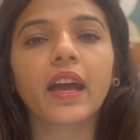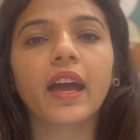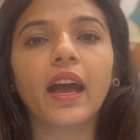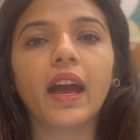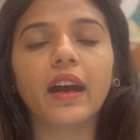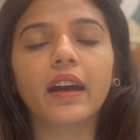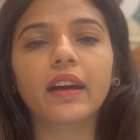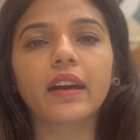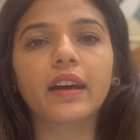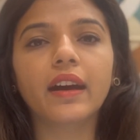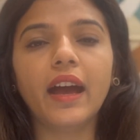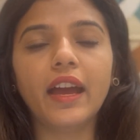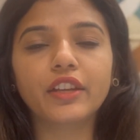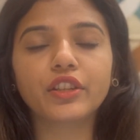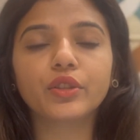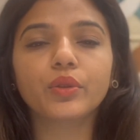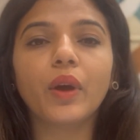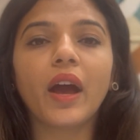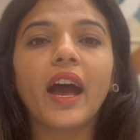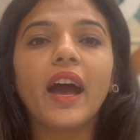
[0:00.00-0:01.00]

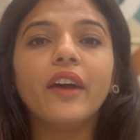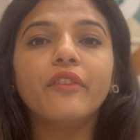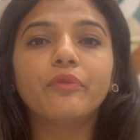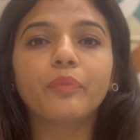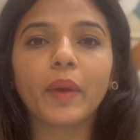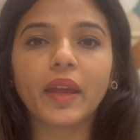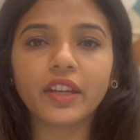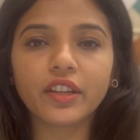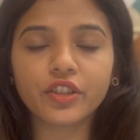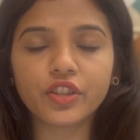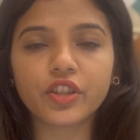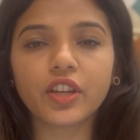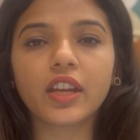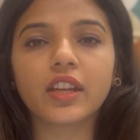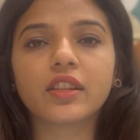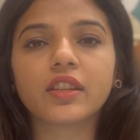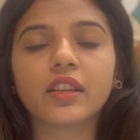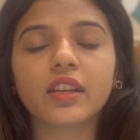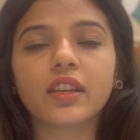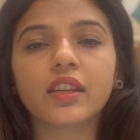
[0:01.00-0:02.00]
and you have
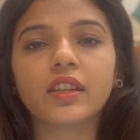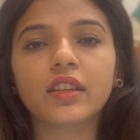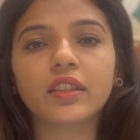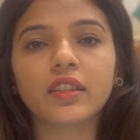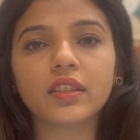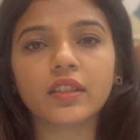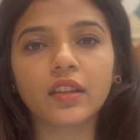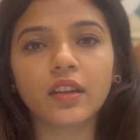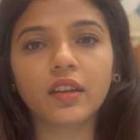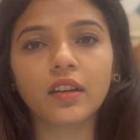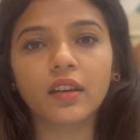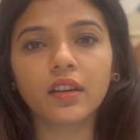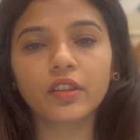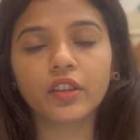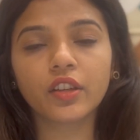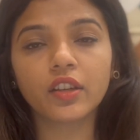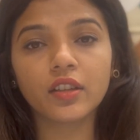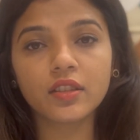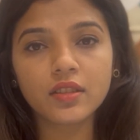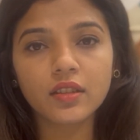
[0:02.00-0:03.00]
penetrated
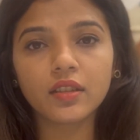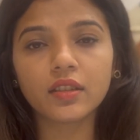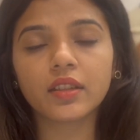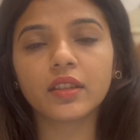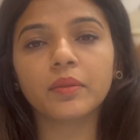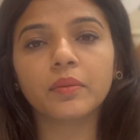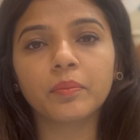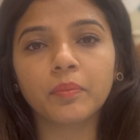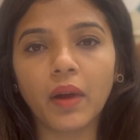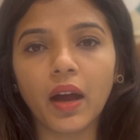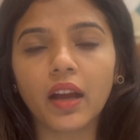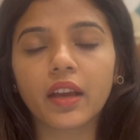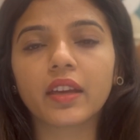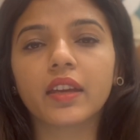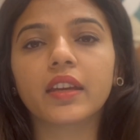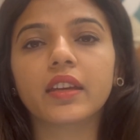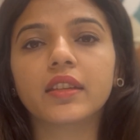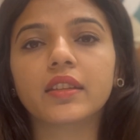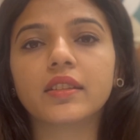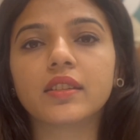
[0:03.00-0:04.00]
a certain
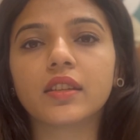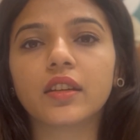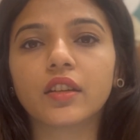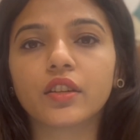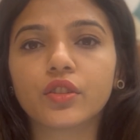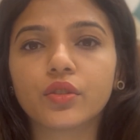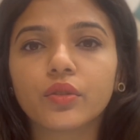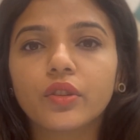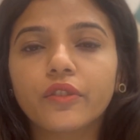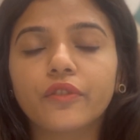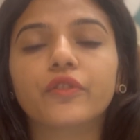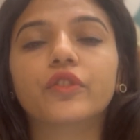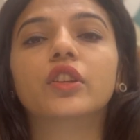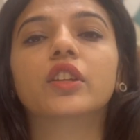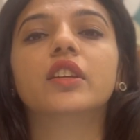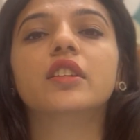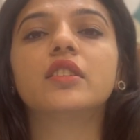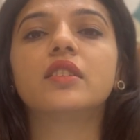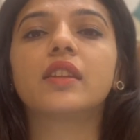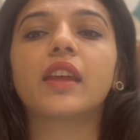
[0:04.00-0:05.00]
market to the
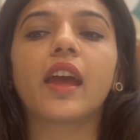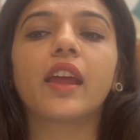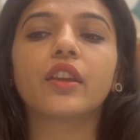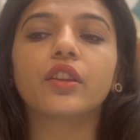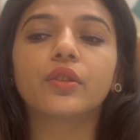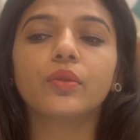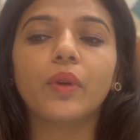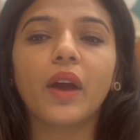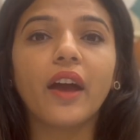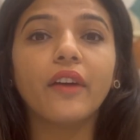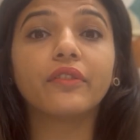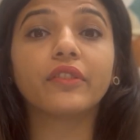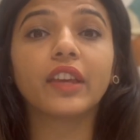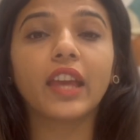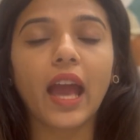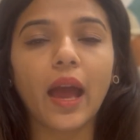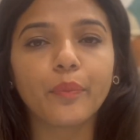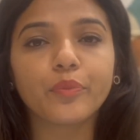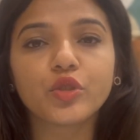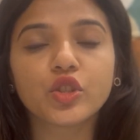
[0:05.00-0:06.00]
fullest and you have
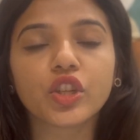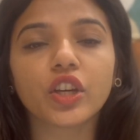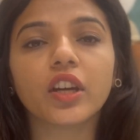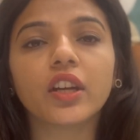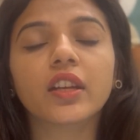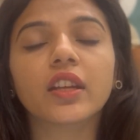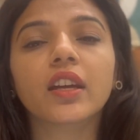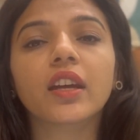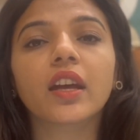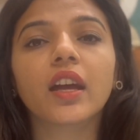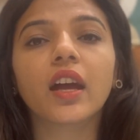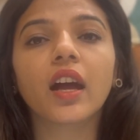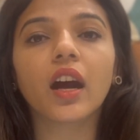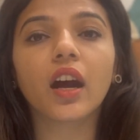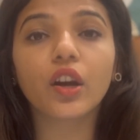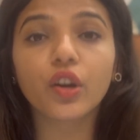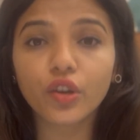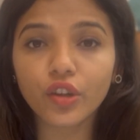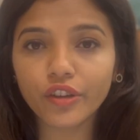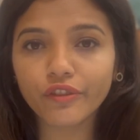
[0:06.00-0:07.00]
captured
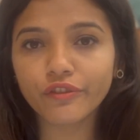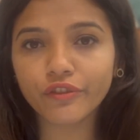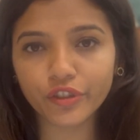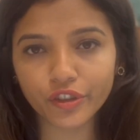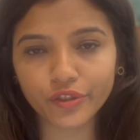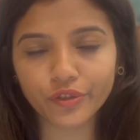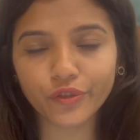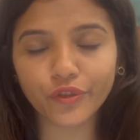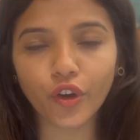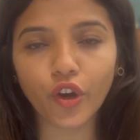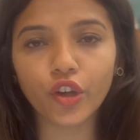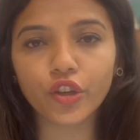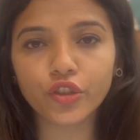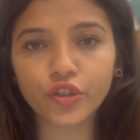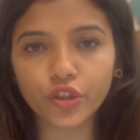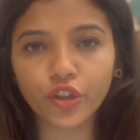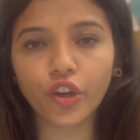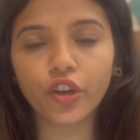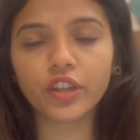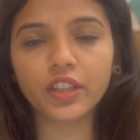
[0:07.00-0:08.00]
a good footfall
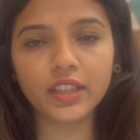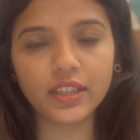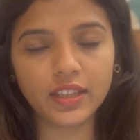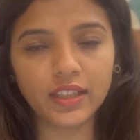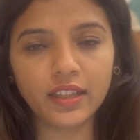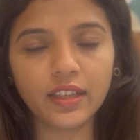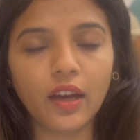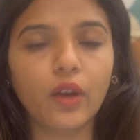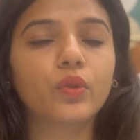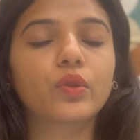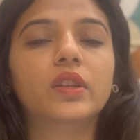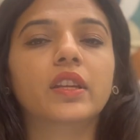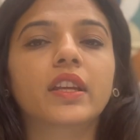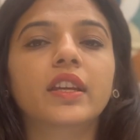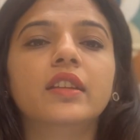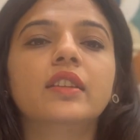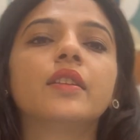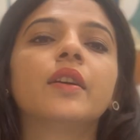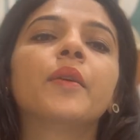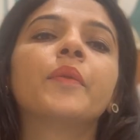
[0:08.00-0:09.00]
to your retail
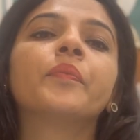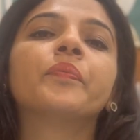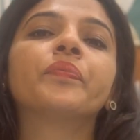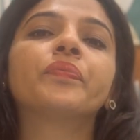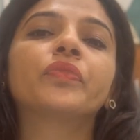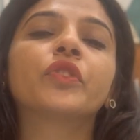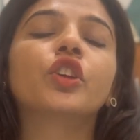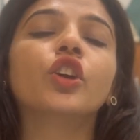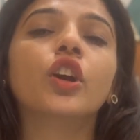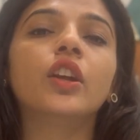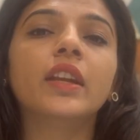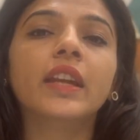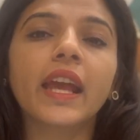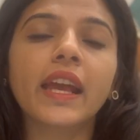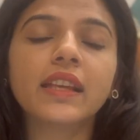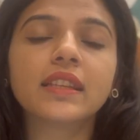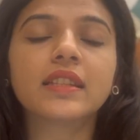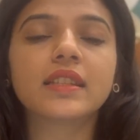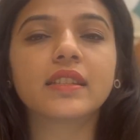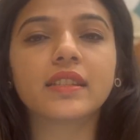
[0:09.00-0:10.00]
outlet, your
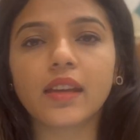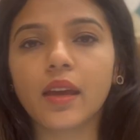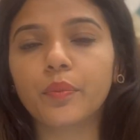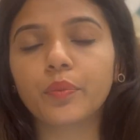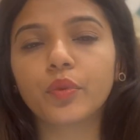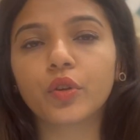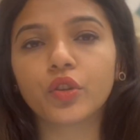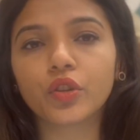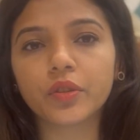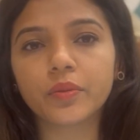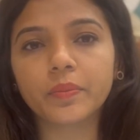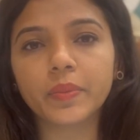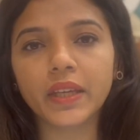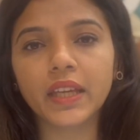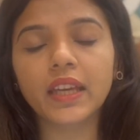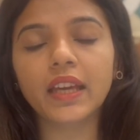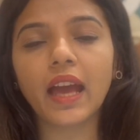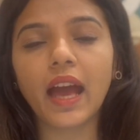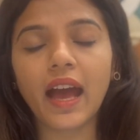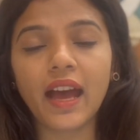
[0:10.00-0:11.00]
next step could
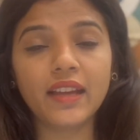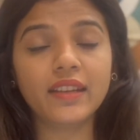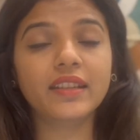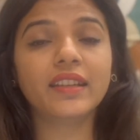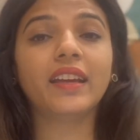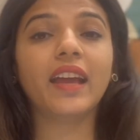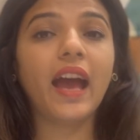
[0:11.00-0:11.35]
be adding